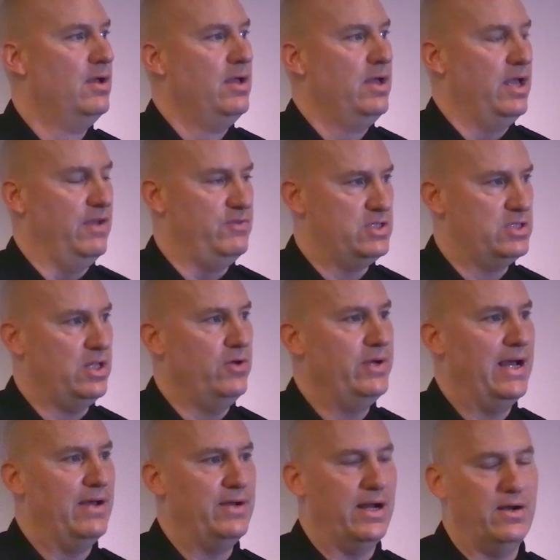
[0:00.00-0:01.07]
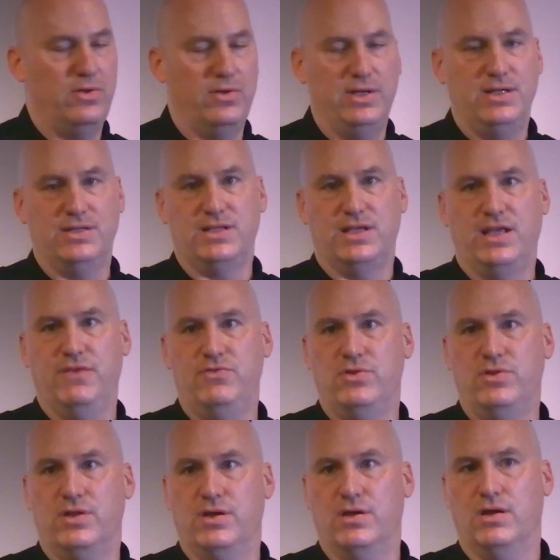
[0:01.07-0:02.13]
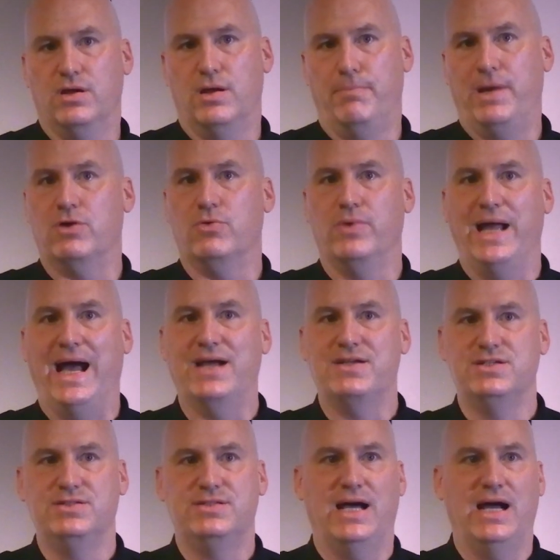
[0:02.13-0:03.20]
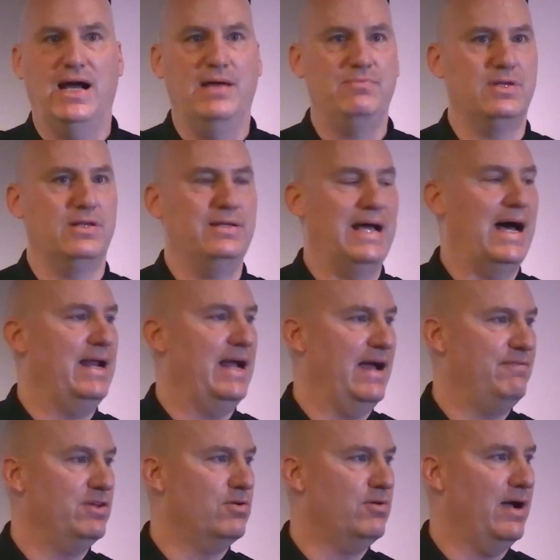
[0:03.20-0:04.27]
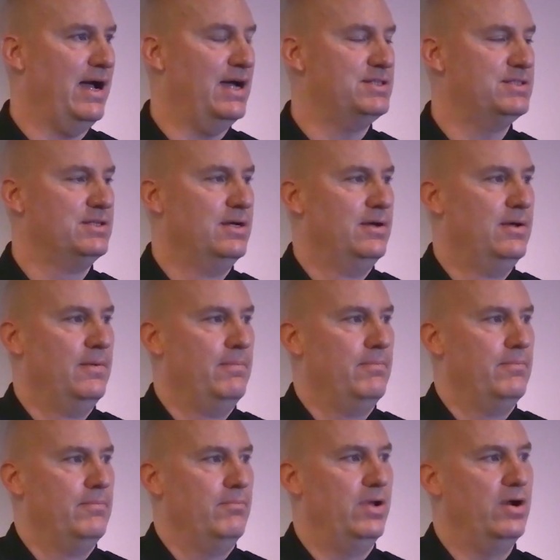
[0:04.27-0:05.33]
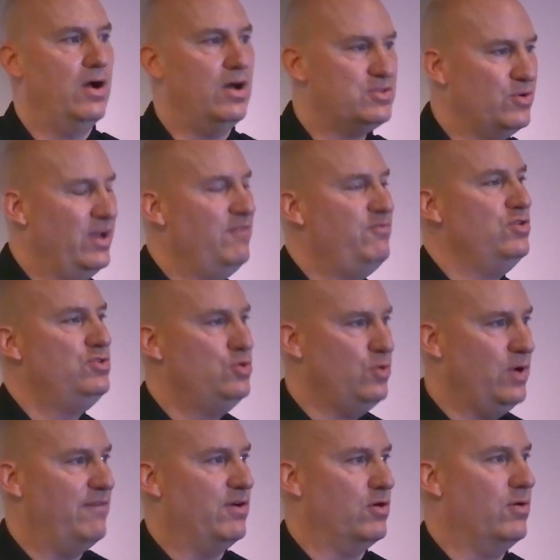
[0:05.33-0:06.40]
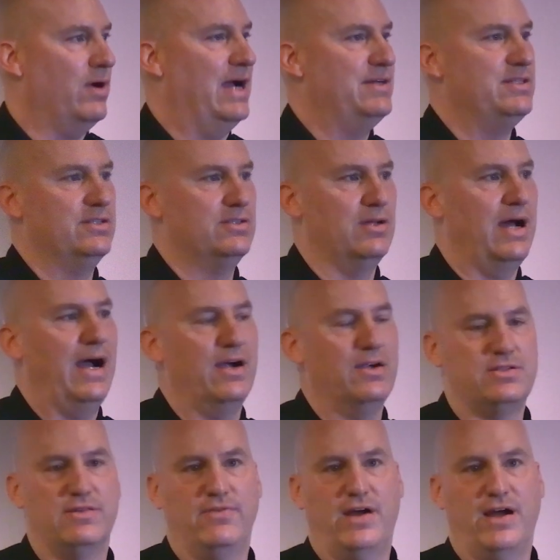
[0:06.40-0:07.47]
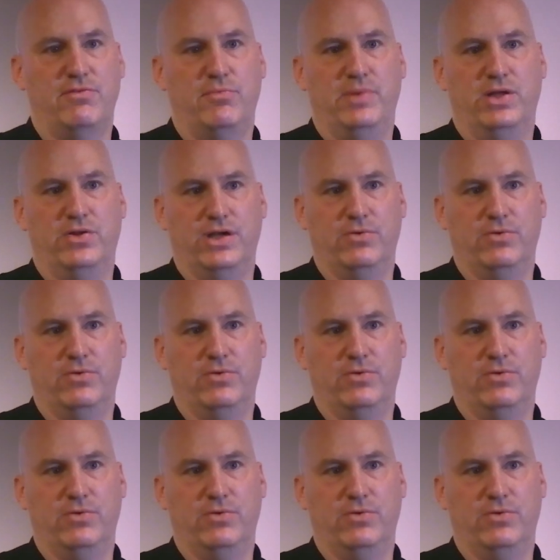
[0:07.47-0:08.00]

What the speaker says: If you slow down, not only does it give you a better reaction time to not have the crash, but also, if you do have a crash, there's a higher survivability